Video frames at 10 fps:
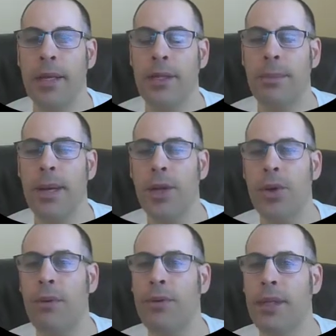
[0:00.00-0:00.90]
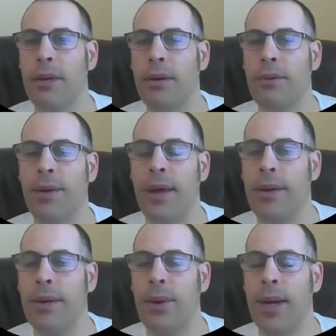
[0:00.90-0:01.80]
So I'm not sure if it's a good
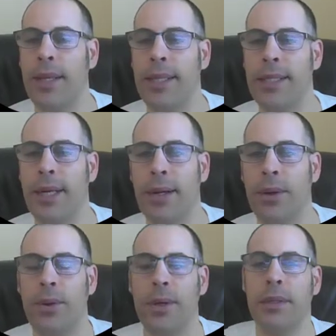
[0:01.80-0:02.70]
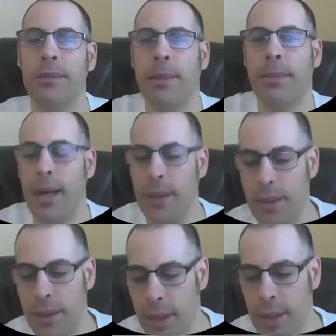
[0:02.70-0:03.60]
value, at least not according to my
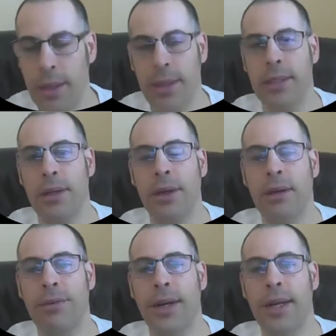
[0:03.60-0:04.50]
model. Let's look at our